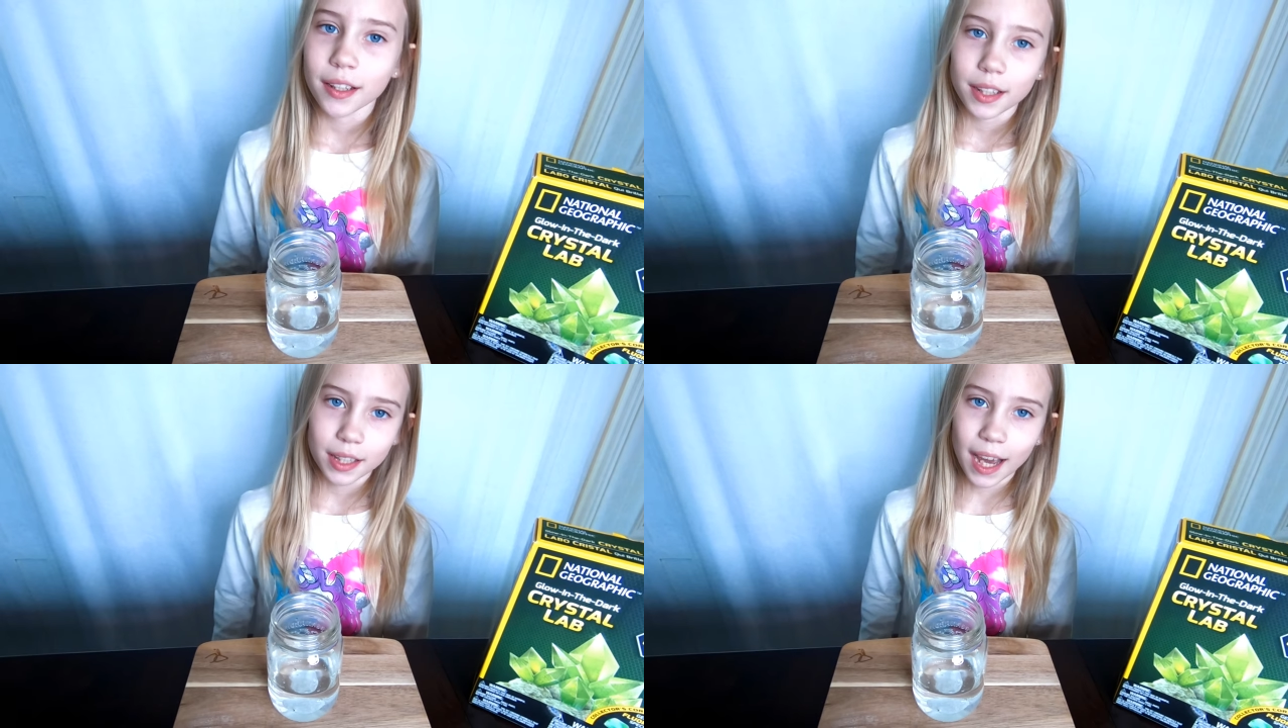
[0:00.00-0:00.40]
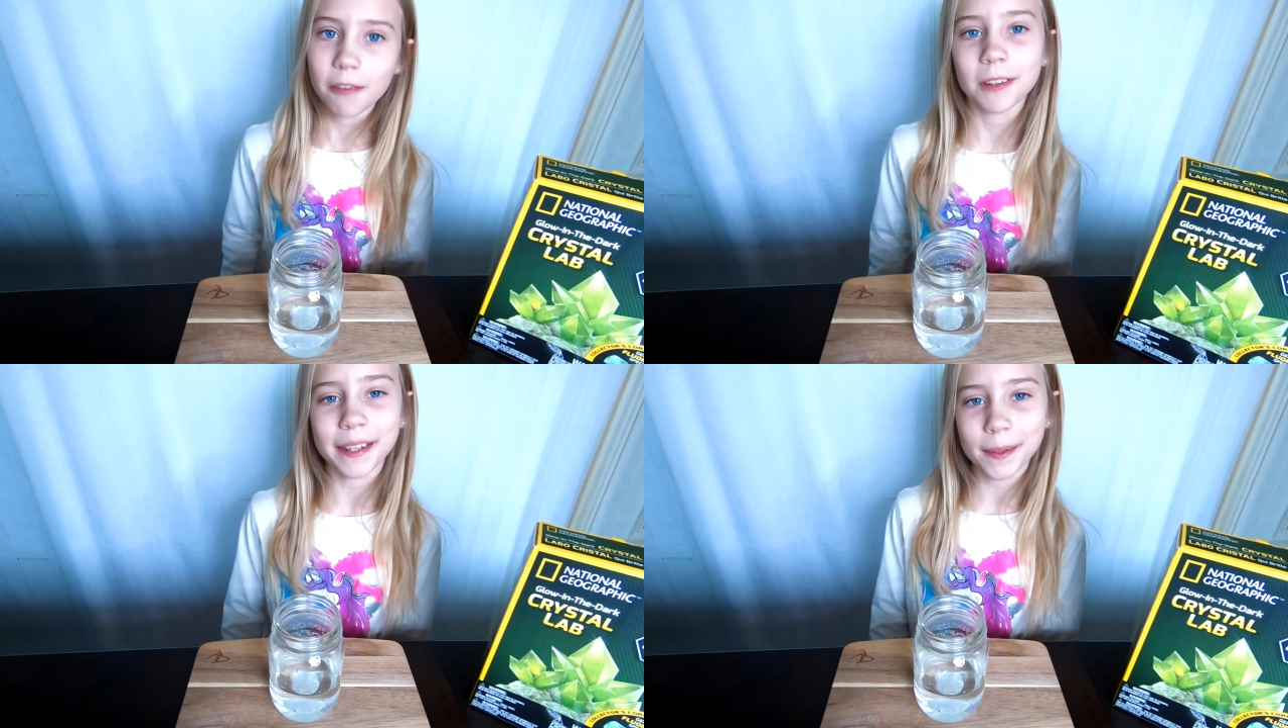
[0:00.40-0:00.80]
Now
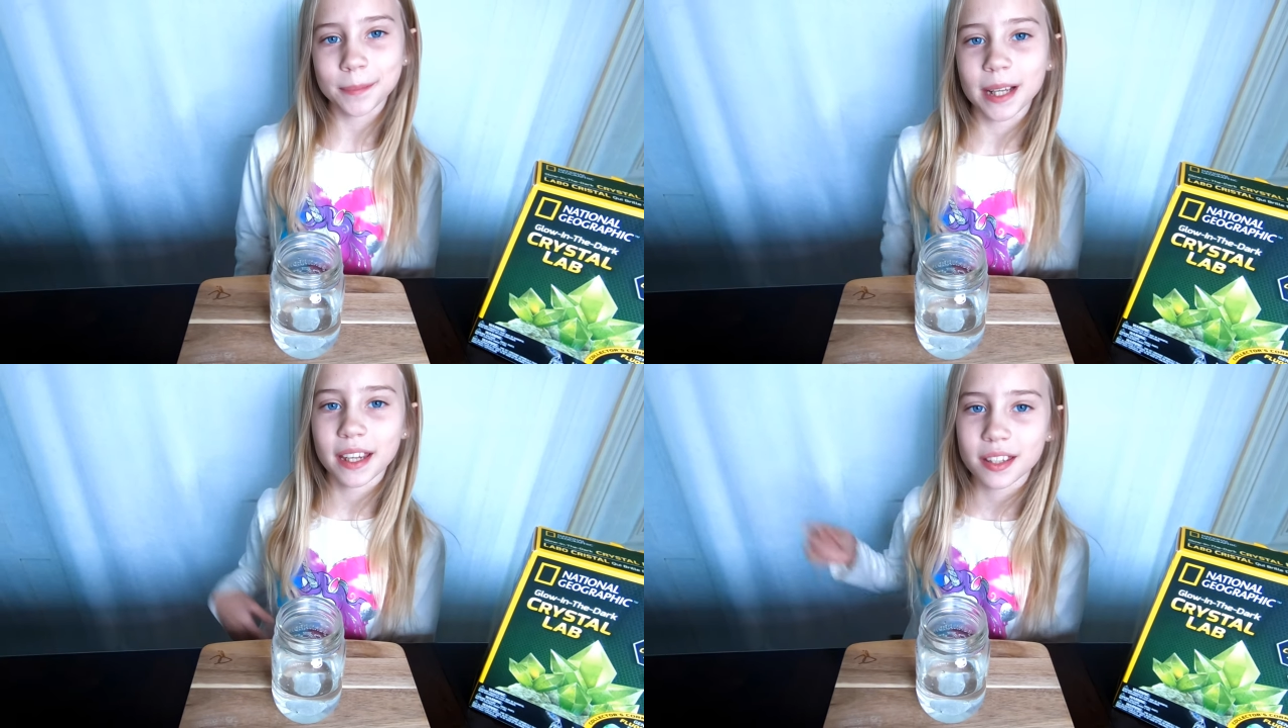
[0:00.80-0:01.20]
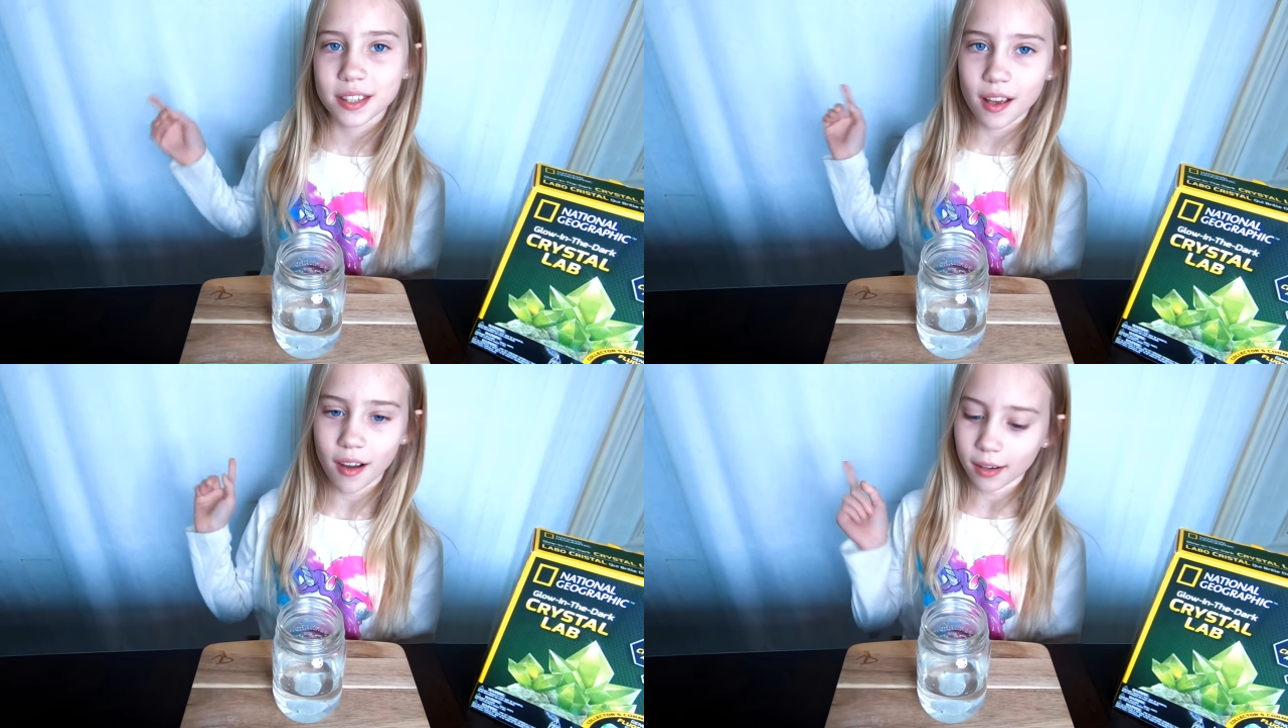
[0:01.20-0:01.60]
we need to place
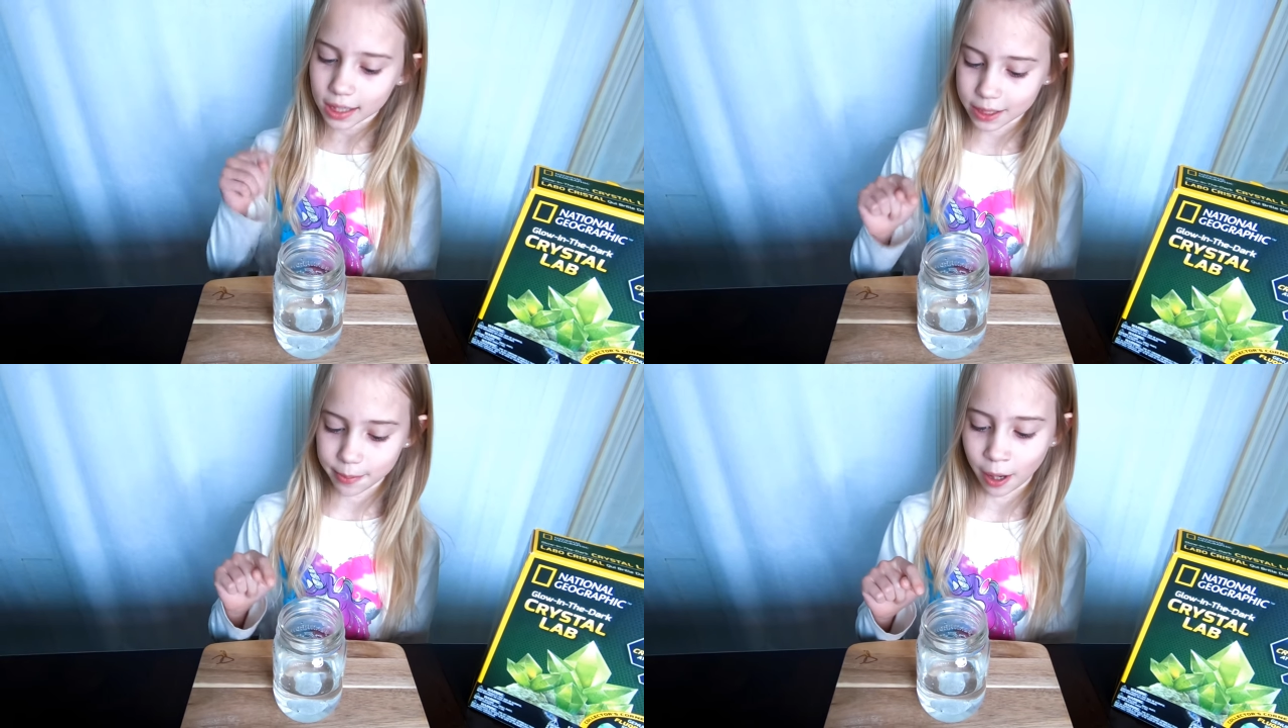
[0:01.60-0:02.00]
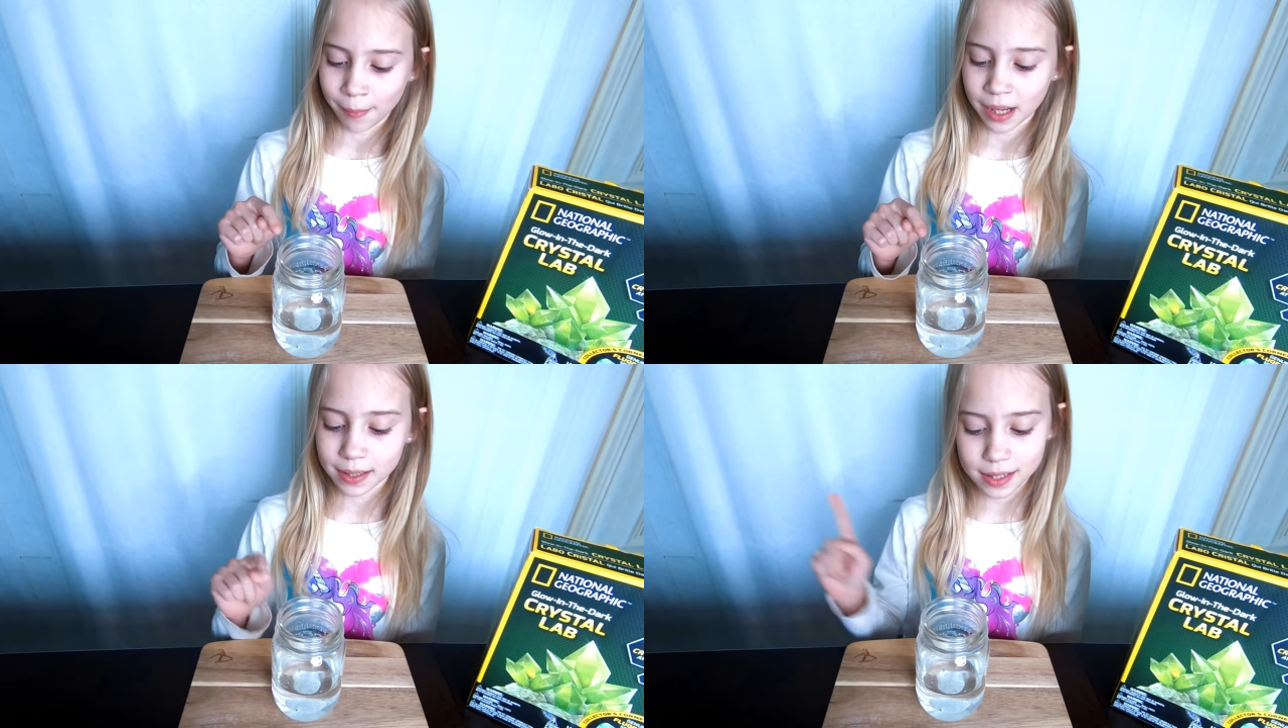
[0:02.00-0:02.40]
our
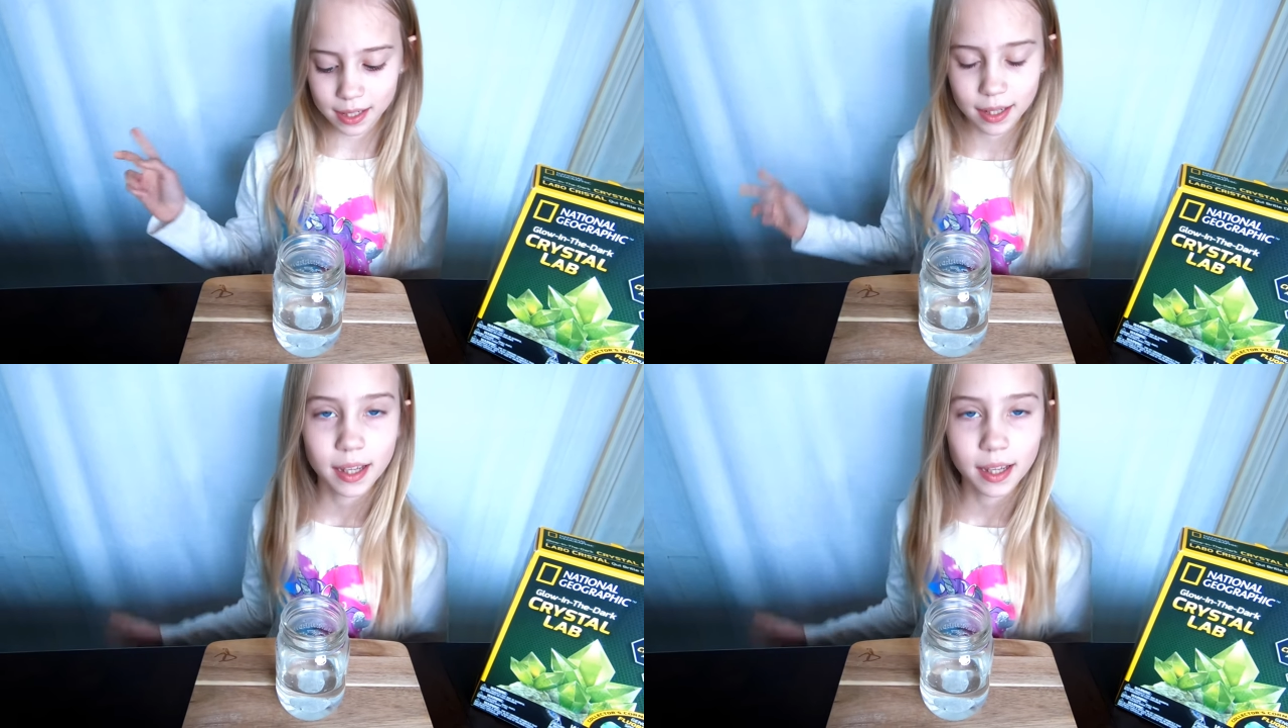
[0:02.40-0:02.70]
experiment